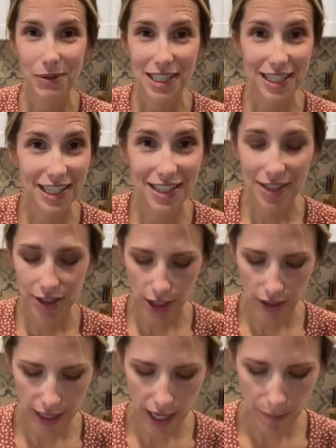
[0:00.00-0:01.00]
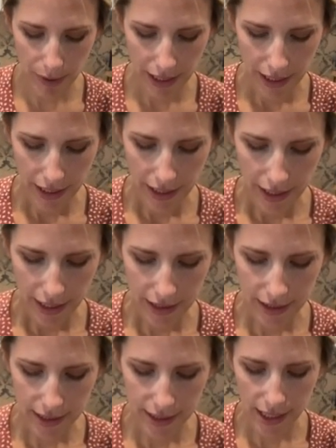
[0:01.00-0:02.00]
we're just gonna stir it up and
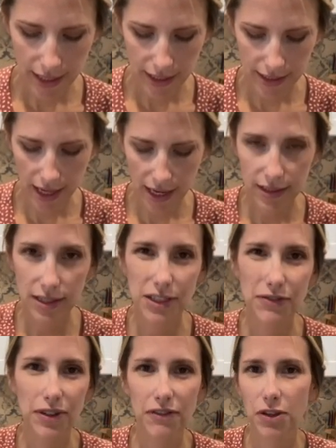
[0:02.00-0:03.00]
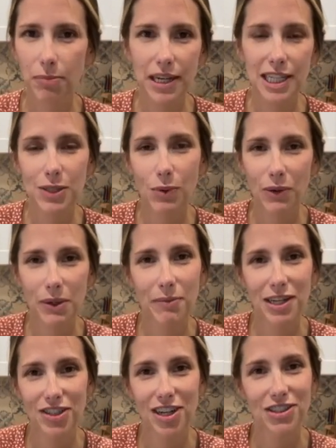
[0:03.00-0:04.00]
just set it aside just for a few minutes while we
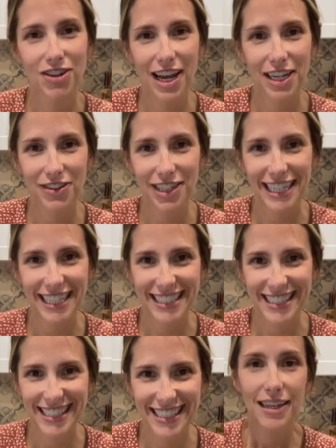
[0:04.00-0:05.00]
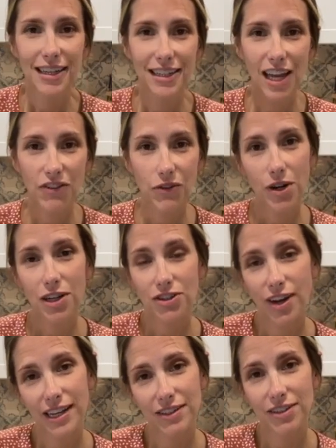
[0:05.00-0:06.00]
measure our dry ingredients. Now for our
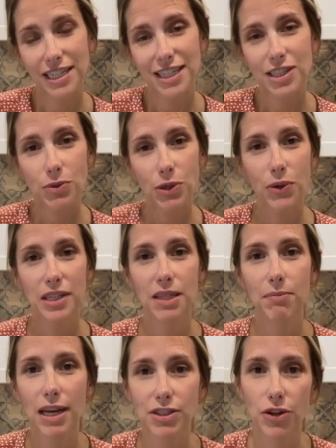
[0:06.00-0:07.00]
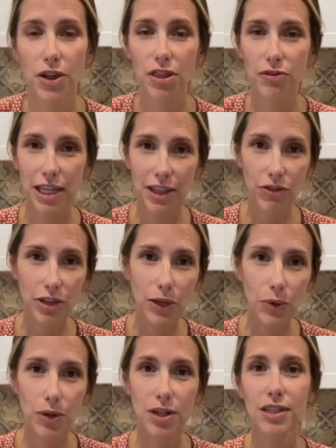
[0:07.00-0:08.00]
dry ingredients, we're going to measure 3
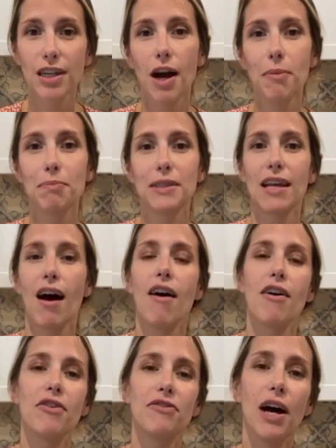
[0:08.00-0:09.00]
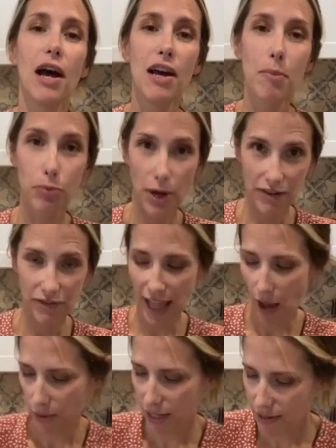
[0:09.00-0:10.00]
3/4 cups of bread flour.